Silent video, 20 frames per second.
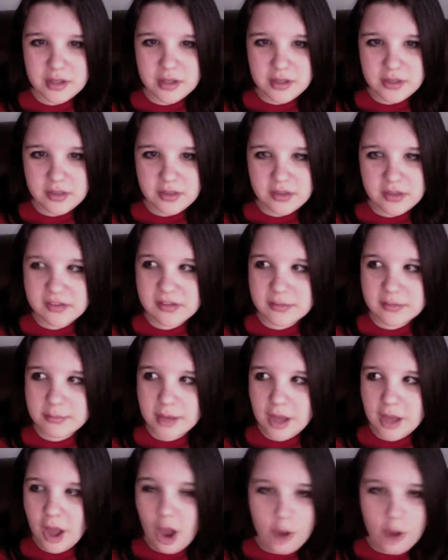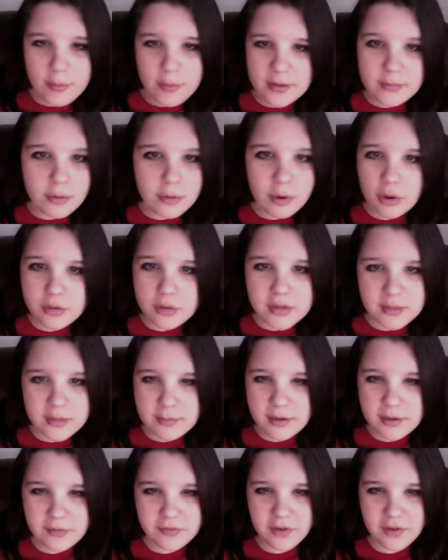this isn't my home anymore. Not
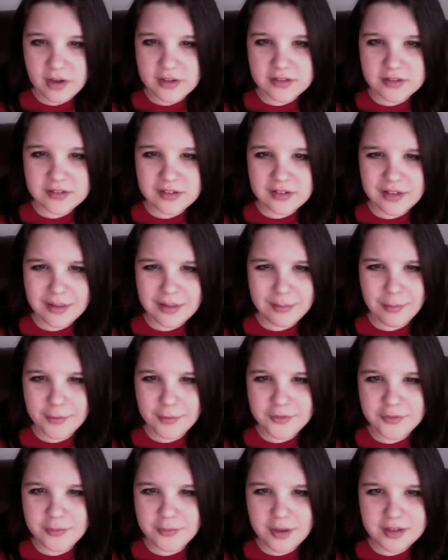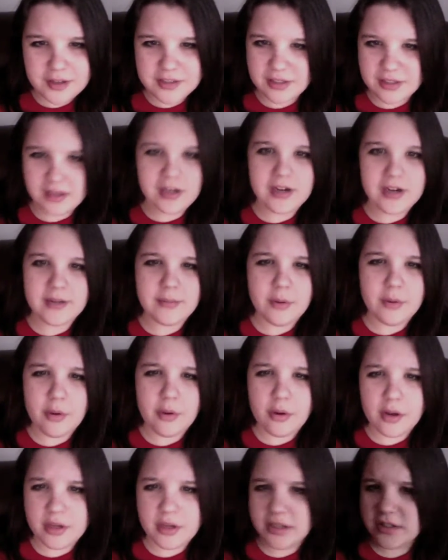my friends, or like most of them aren't here
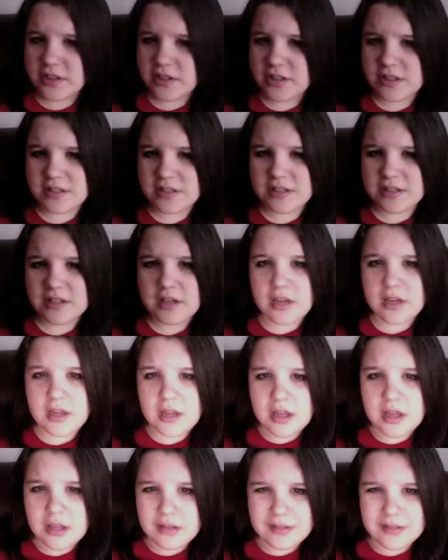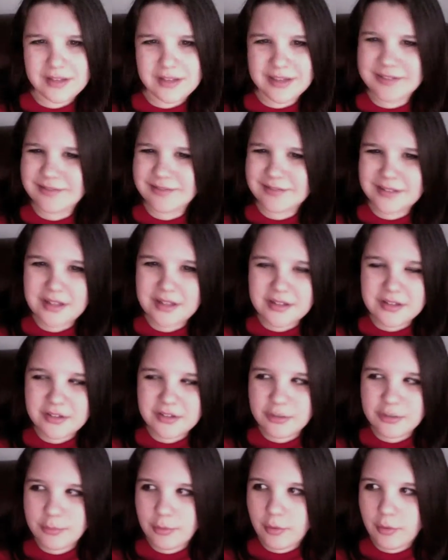anymore, and it's just like there's
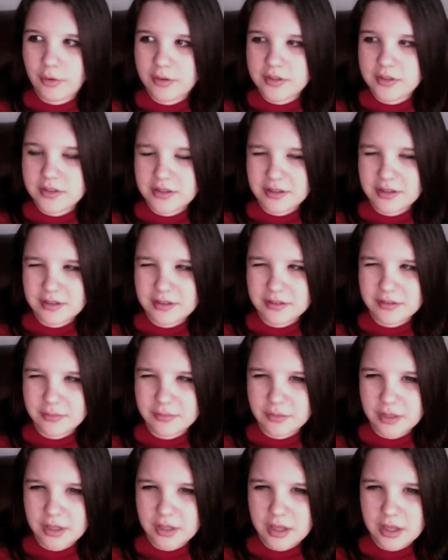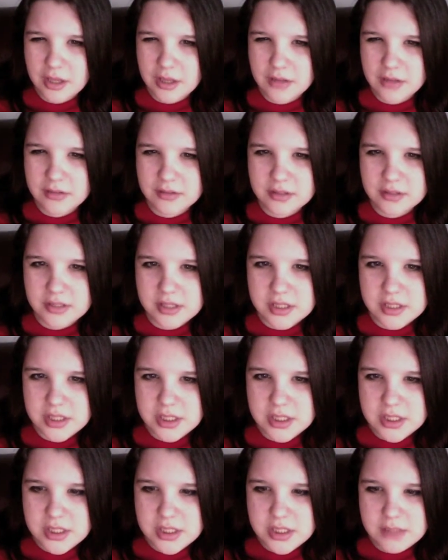no point to this really.
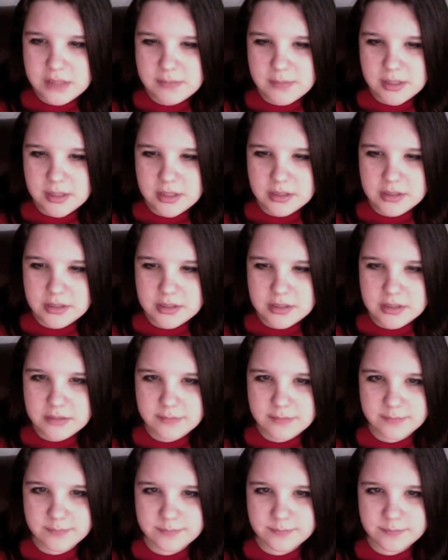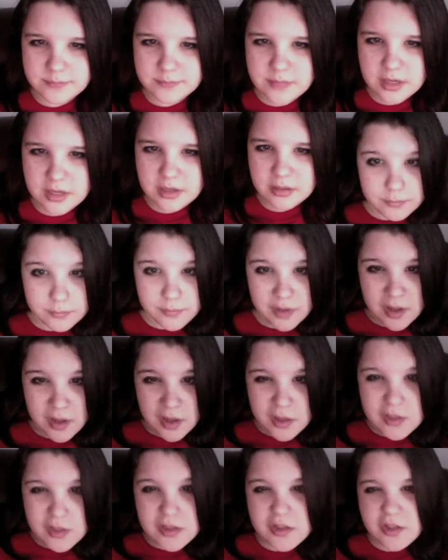But I don't know.
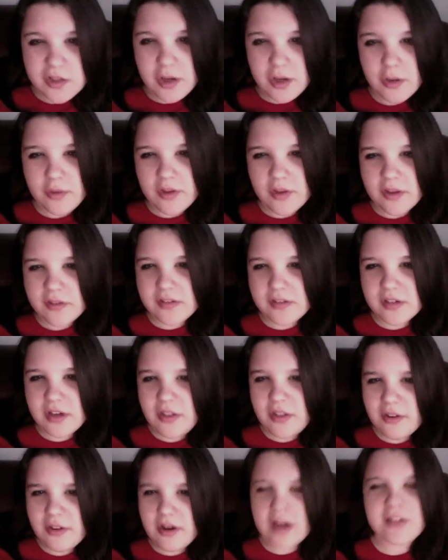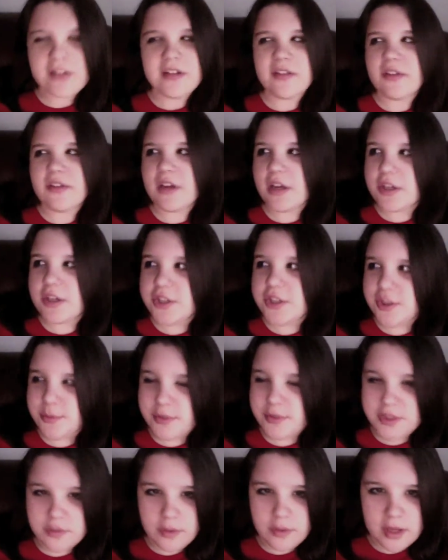So there's another accent that I could do
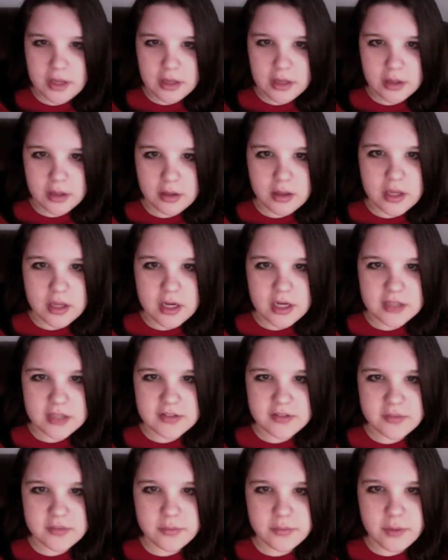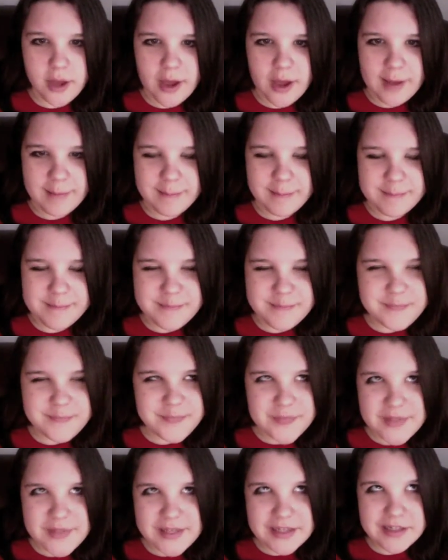pretty well, and it's
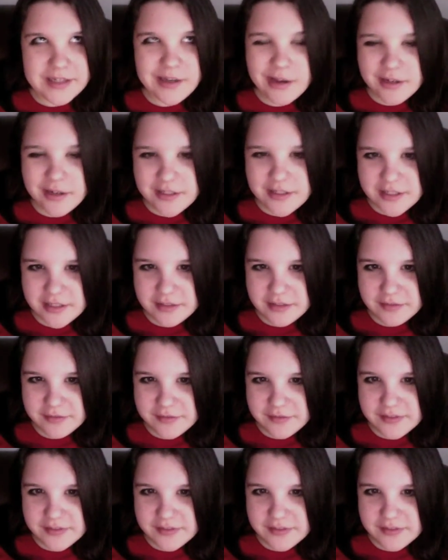kind of